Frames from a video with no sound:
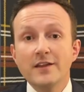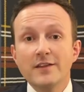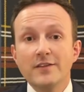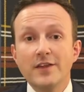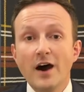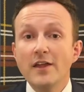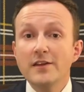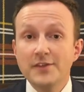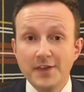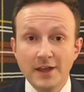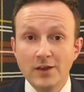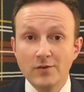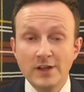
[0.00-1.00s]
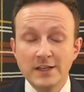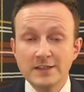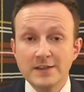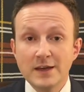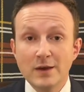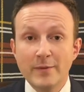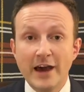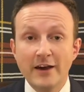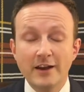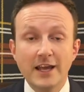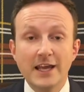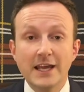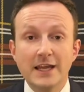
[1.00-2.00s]
The other thing you need to think about
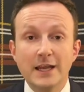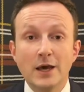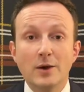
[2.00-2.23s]
in